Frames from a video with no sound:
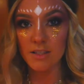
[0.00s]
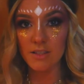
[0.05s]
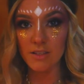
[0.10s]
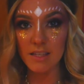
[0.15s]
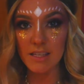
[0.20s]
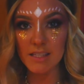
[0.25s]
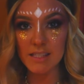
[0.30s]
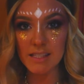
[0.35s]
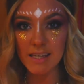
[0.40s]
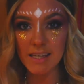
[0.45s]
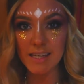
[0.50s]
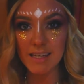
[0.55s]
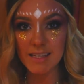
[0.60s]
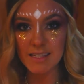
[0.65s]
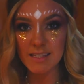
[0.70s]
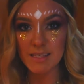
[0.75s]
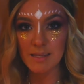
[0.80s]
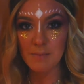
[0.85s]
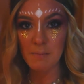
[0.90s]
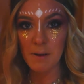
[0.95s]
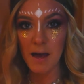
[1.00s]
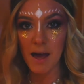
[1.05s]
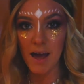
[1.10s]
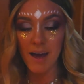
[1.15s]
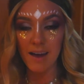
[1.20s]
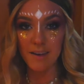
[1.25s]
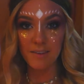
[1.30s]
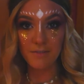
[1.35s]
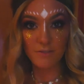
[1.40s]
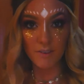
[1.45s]
So this is
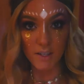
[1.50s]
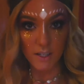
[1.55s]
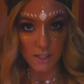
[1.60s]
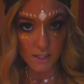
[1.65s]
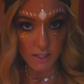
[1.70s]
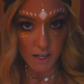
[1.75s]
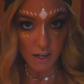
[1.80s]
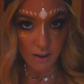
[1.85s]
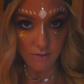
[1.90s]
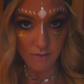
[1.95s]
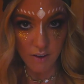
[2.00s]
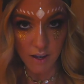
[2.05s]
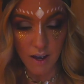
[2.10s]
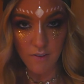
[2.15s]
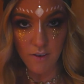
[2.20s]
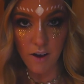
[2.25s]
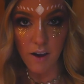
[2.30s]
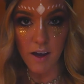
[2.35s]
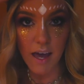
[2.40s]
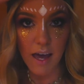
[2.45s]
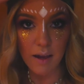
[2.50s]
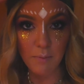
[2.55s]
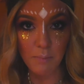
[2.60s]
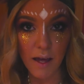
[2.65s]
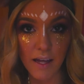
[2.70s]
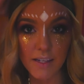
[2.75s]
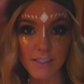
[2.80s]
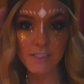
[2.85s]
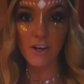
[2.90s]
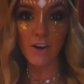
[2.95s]
my finished outfit. I've got a
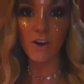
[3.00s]
headband